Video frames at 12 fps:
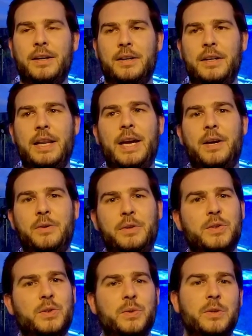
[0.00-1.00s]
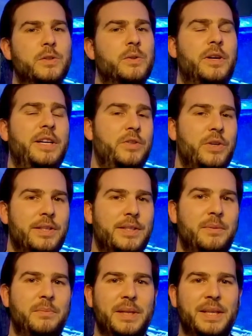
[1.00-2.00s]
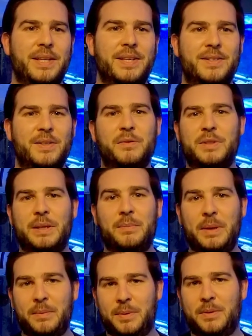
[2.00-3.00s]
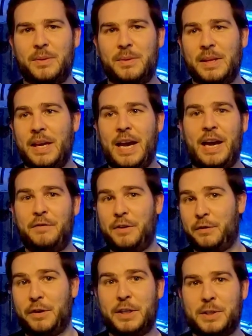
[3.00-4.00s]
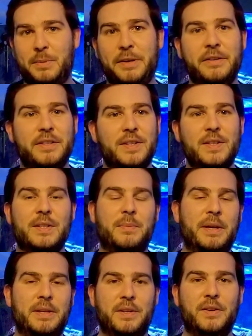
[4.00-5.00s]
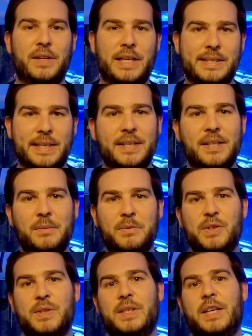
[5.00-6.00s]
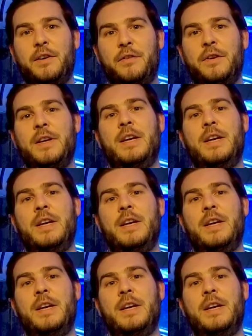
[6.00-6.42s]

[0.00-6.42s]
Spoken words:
Now, this one's quite interesting because obviously people have different experiences depending on their setups and stuff.